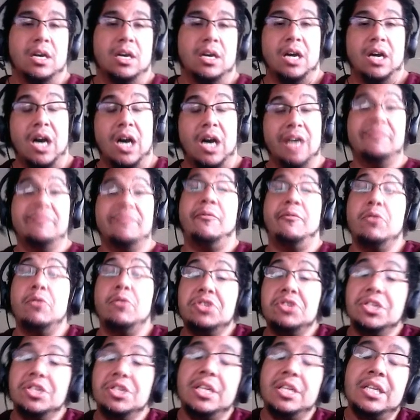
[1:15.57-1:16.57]

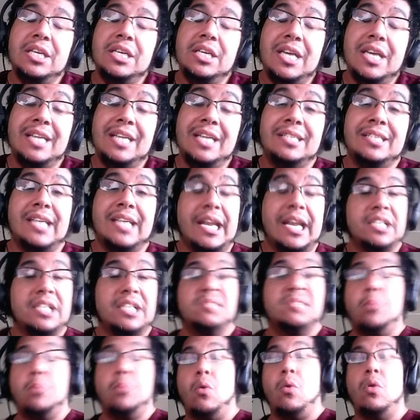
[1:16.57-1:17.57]
unfortunately, Internet
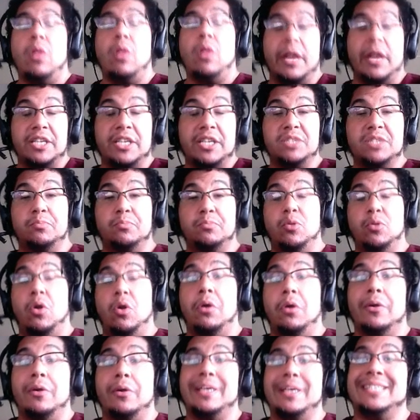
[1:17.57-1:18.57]
Explorer,
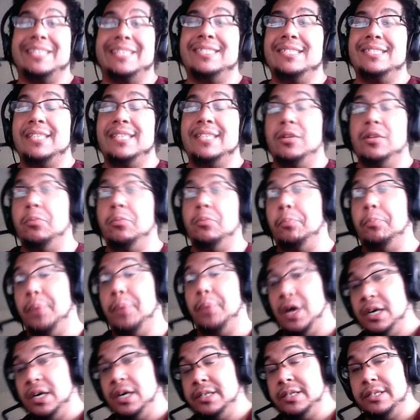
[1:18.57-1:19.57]
Explorer is still
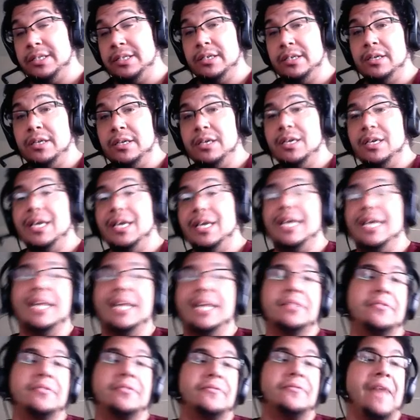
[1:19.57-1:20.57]
bugged
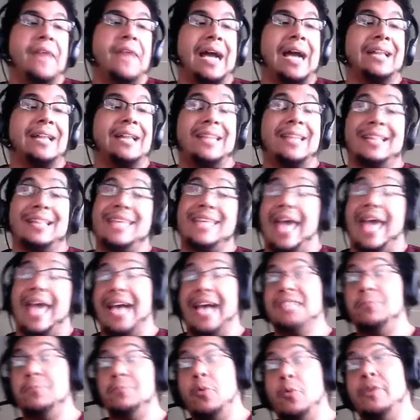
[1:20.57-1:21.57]
in the fact that the
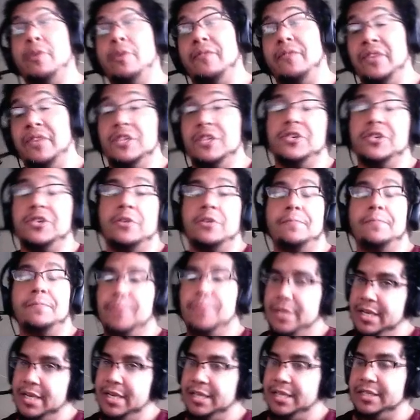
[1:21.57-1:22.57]
export feature
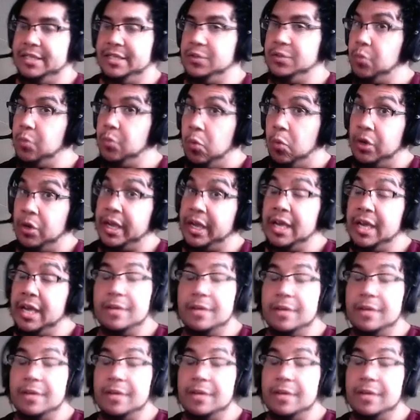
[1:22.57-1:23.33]
isn't working.